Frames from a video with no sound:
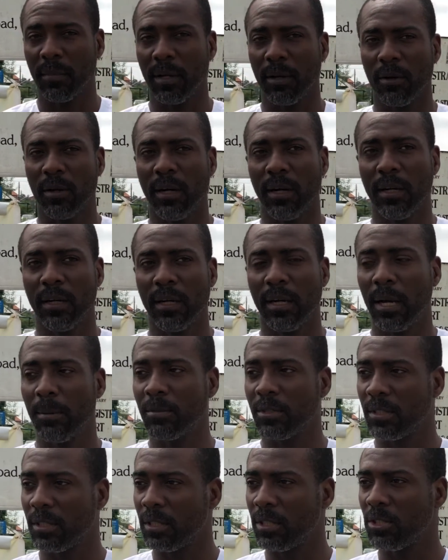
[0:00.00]
Mayoga, I'm
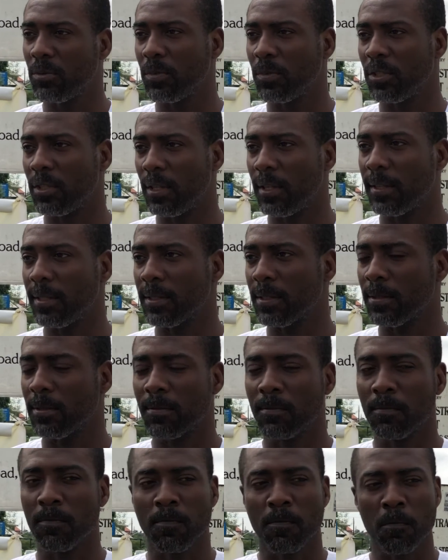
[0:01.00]
still speechless.
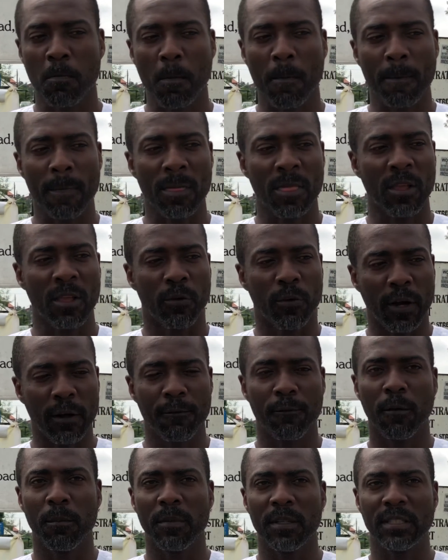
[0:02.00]
Right
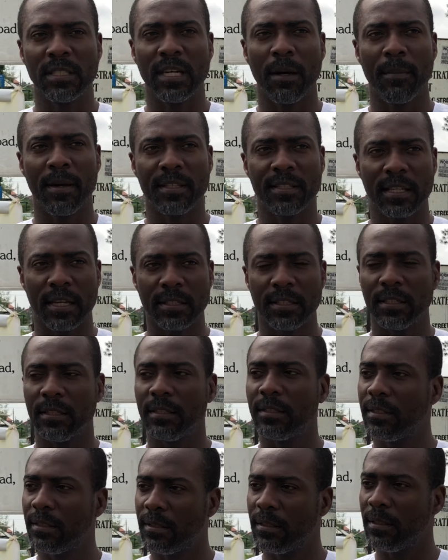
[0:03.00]
from the time I started
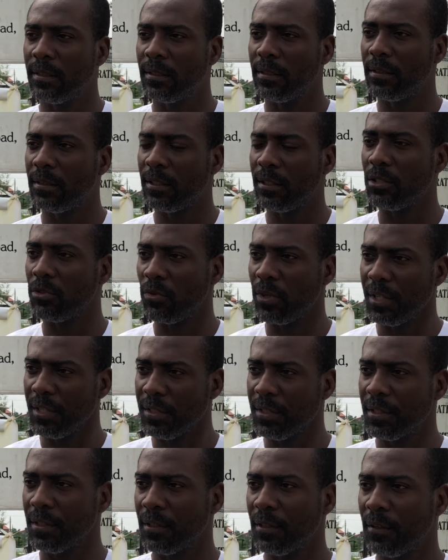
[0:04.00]
this
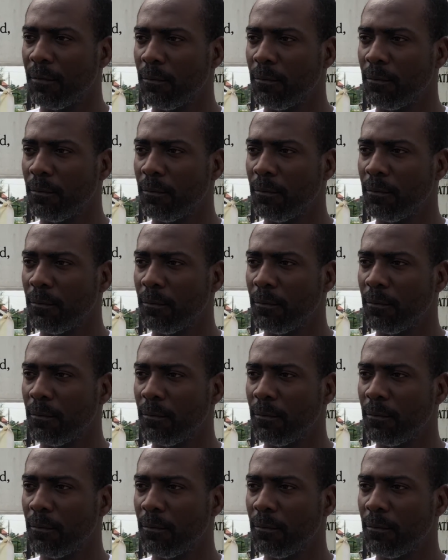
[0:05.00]
race,